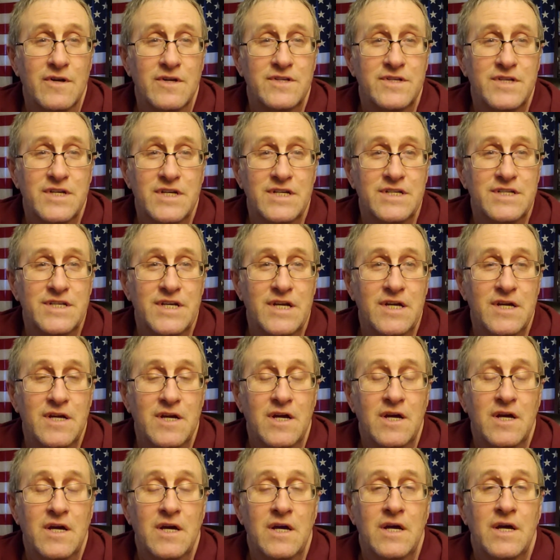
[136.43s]
It's easy,
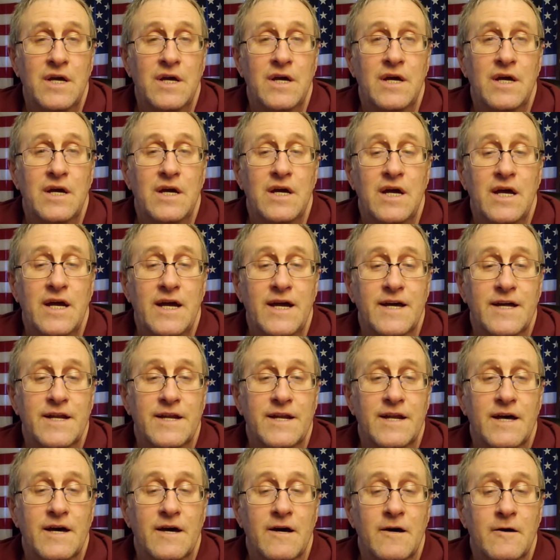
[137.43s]
and